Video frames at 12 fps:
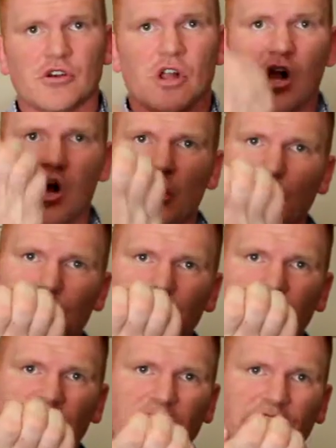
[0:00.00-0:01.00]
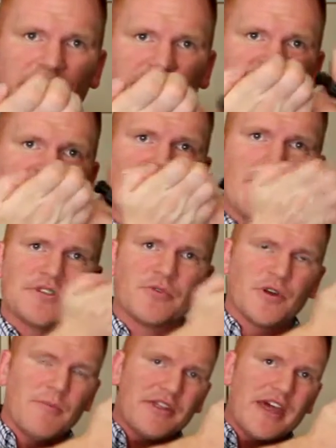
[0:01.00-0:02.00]
claw. It almost looks like this, and it grabs the
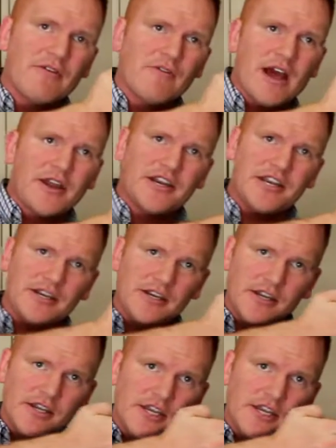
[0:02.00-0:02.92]
rim of that round and it